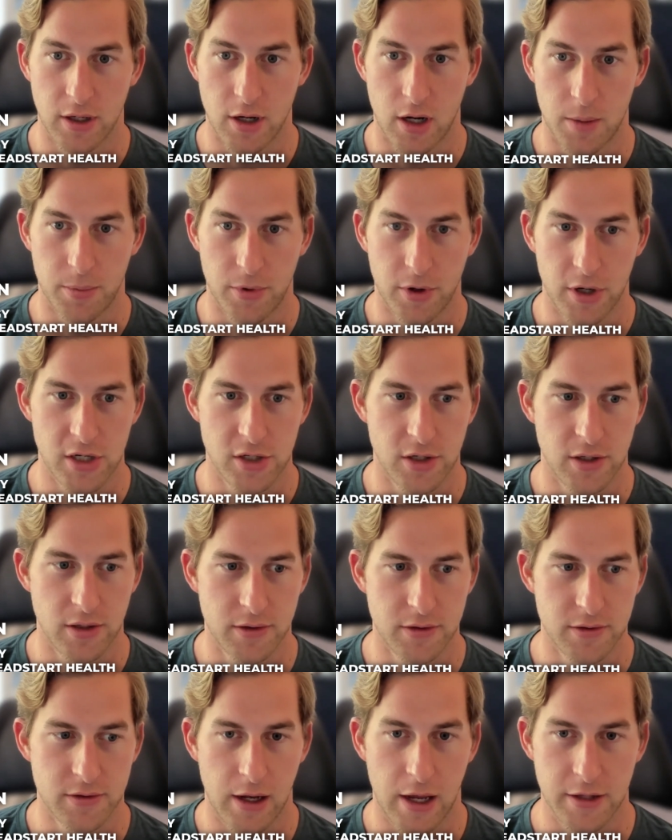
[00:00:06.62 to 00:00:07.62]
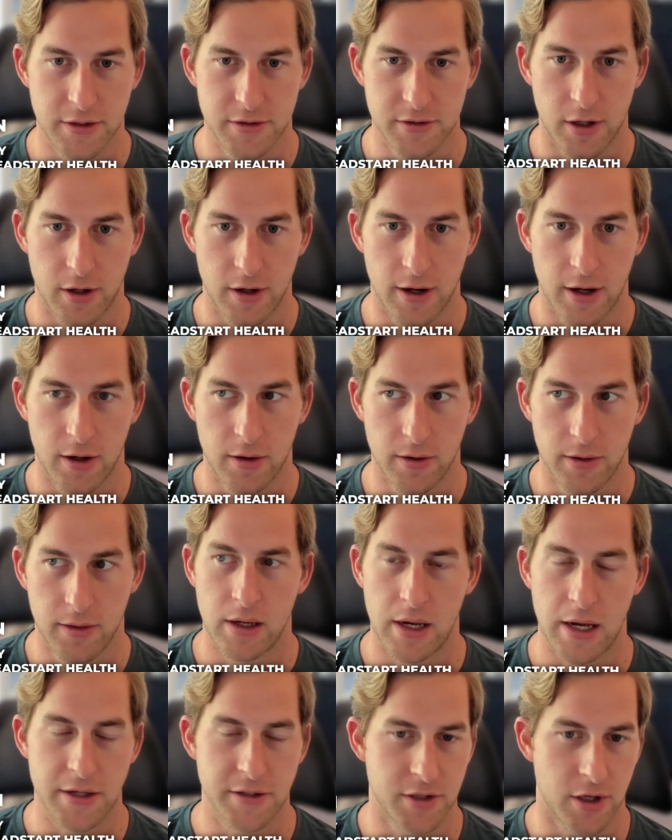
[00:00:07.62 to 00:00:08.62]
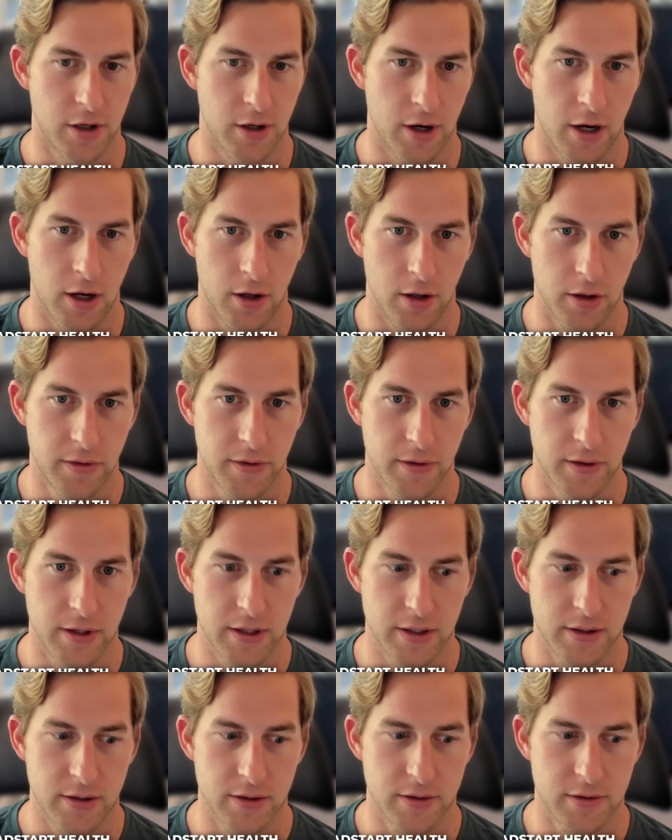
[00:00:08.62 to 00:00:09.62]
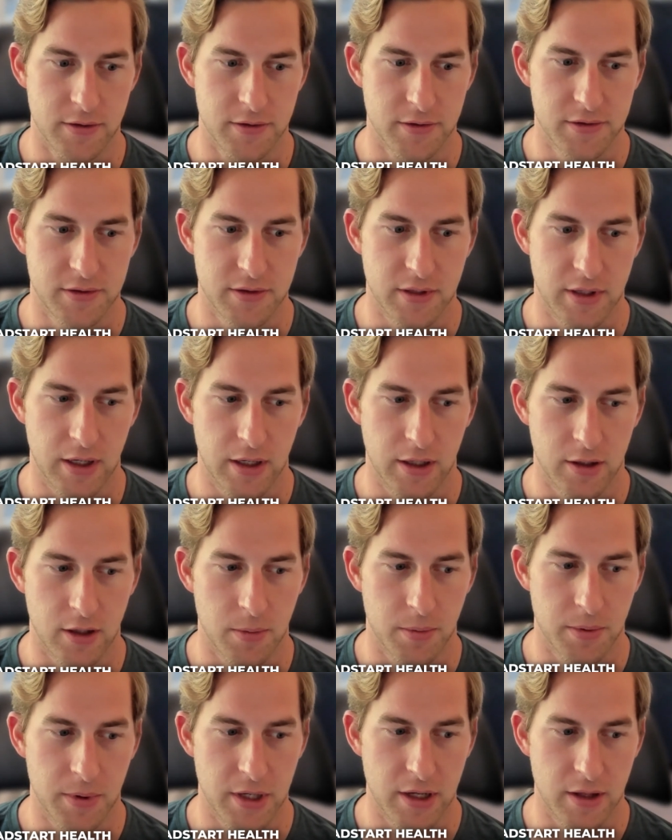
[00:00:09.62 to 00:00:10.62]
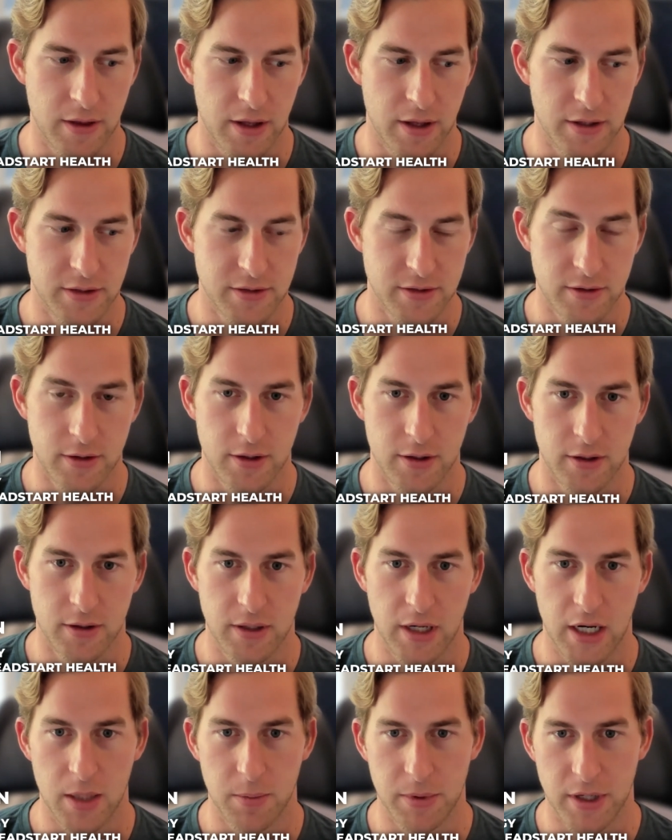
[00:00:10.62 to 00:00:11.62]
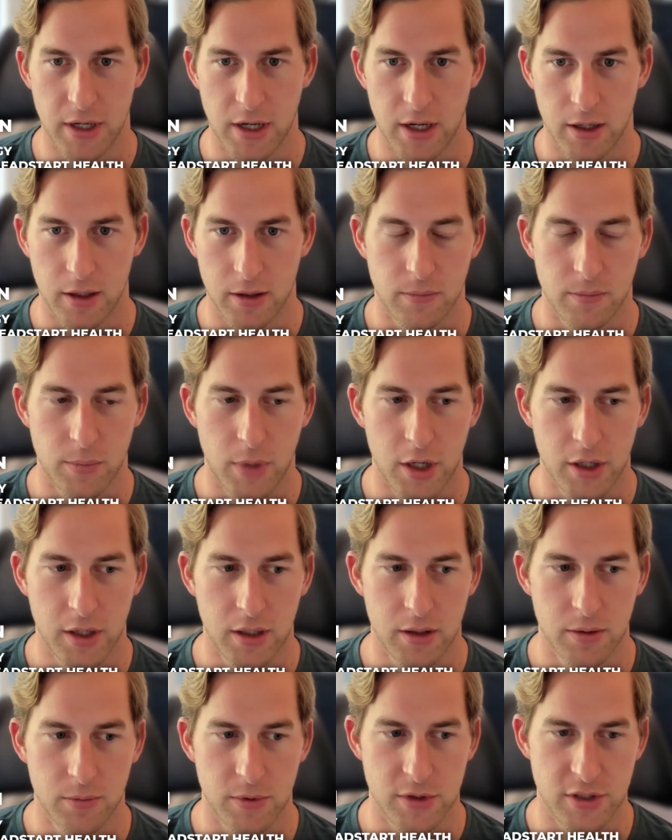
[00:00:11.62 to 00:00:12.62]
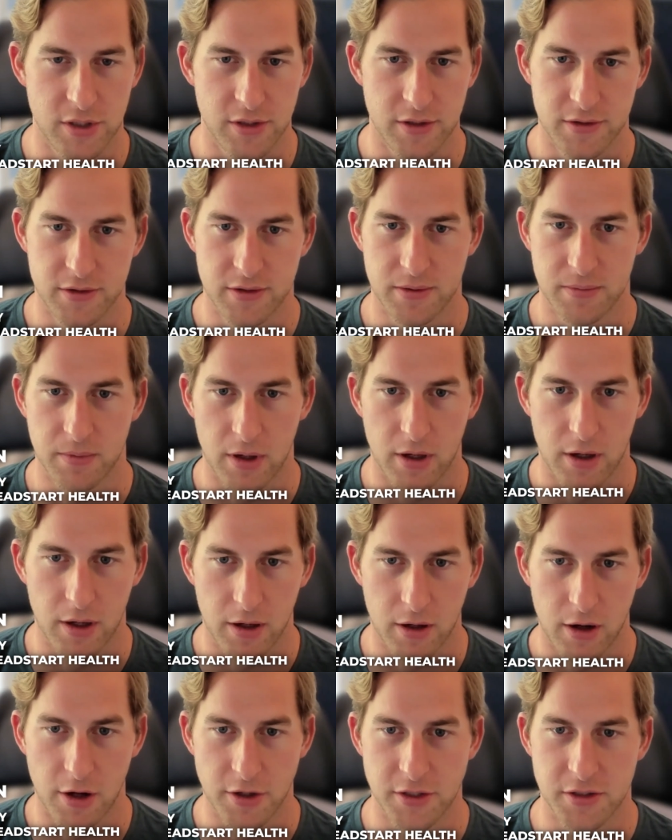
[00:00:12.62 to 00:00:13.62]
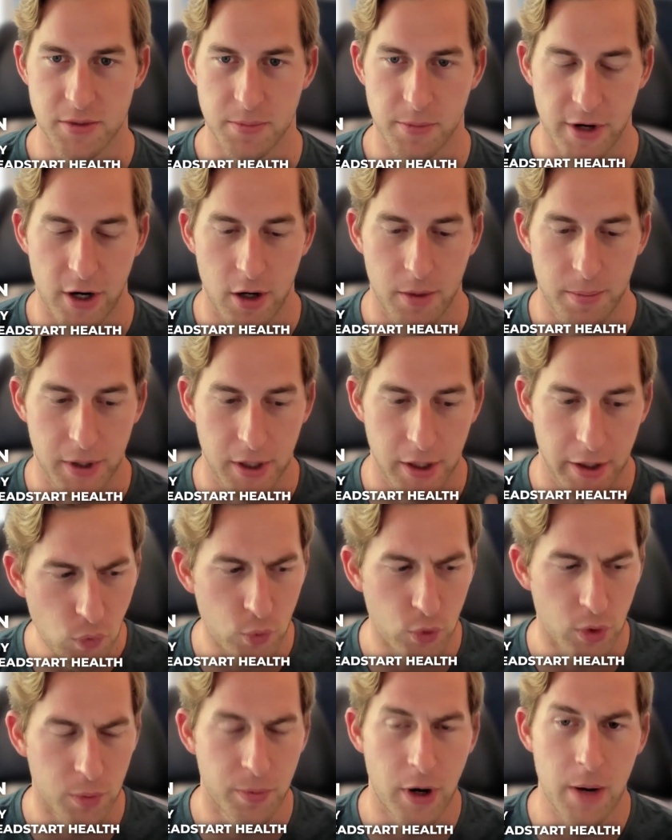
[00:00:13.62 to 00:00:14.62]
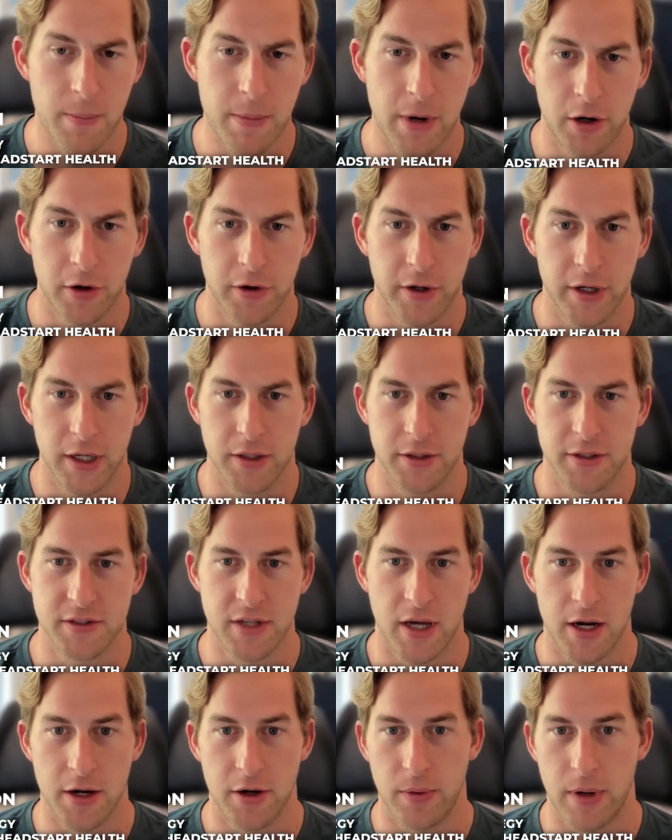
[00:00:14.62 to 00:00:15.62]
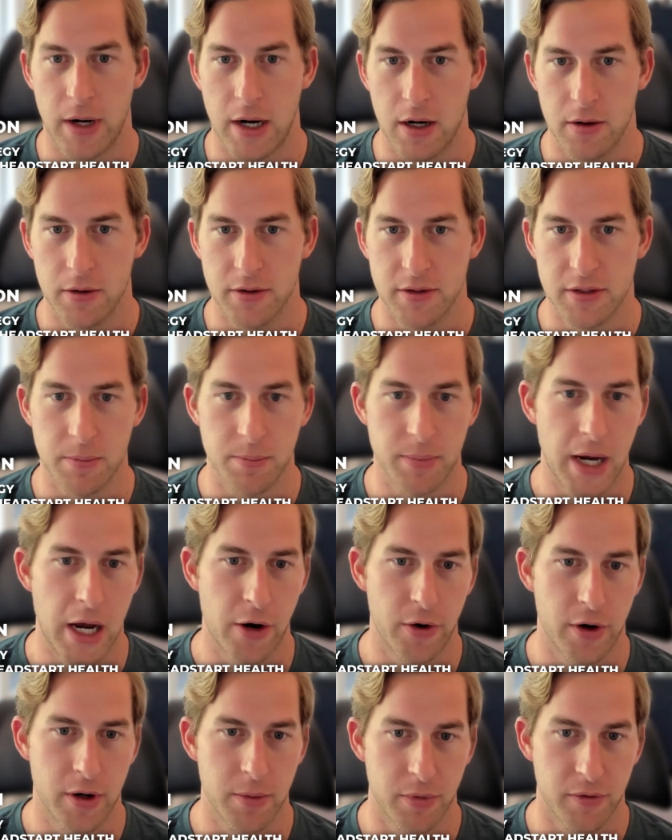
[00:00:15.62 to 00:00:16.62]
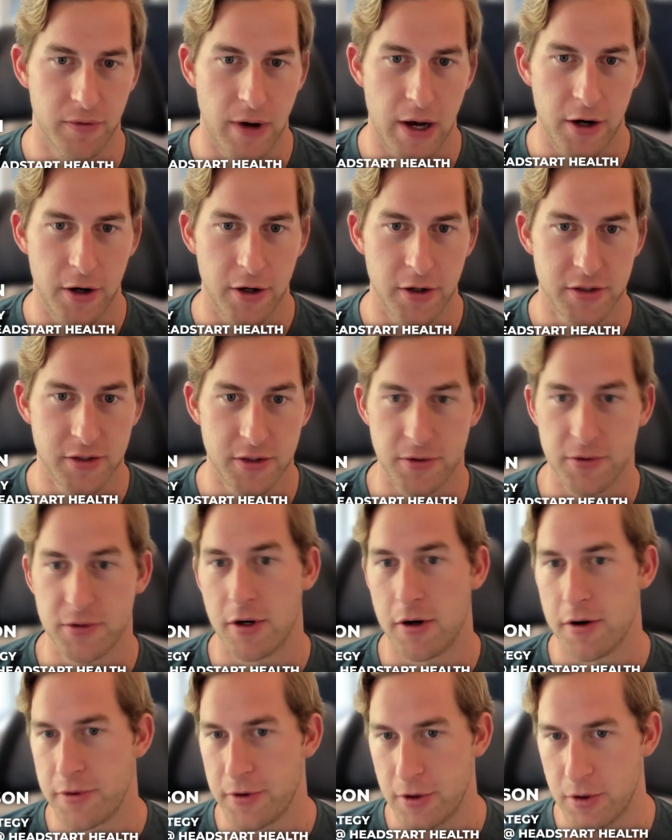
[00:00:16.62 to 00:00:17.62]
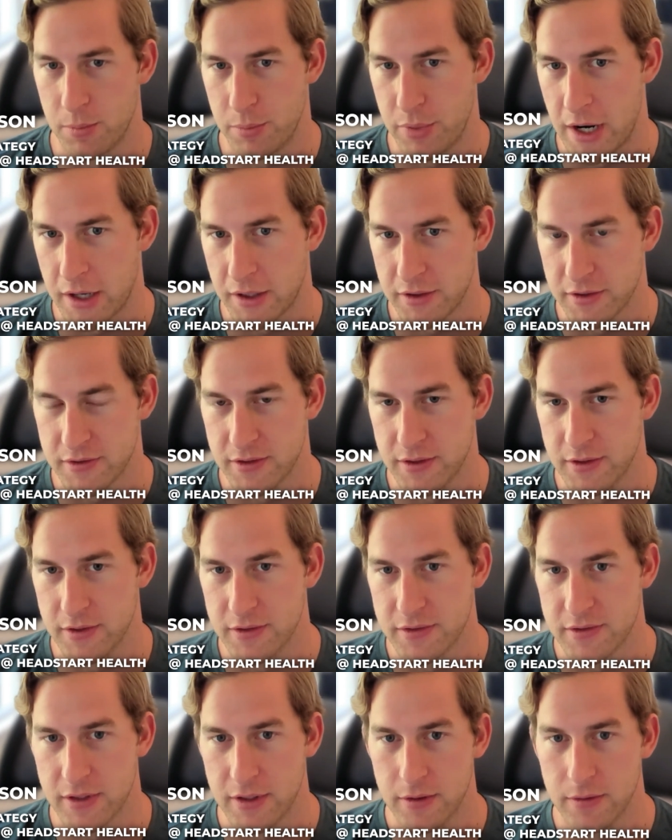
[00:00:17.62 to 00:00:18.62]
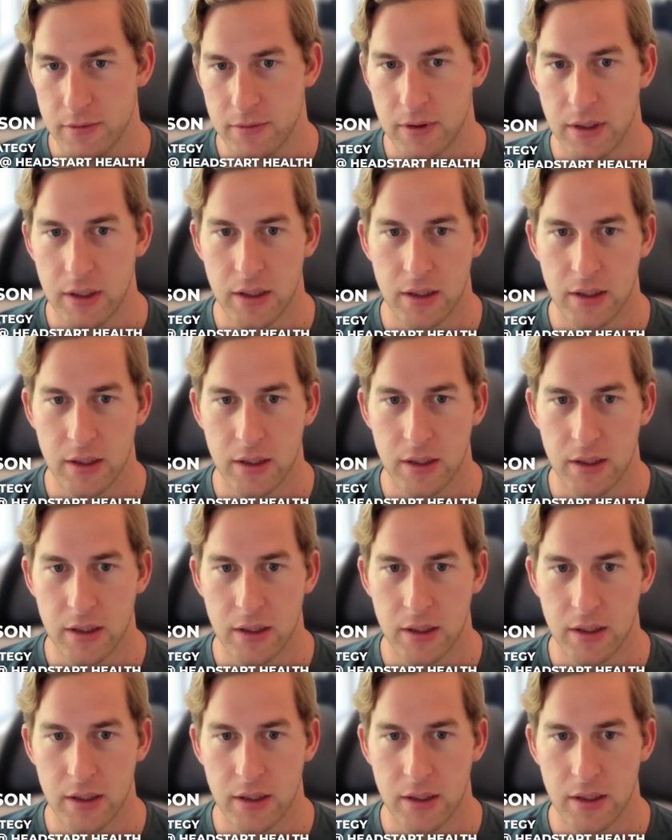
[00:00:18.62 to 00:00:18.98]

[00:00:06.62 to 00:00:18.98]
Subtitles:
and Operations, Headstart Health. Headstart Health is a company that is in the ABA market, which is autism therapy. We're primarily designed around empowering providers to start their own practices and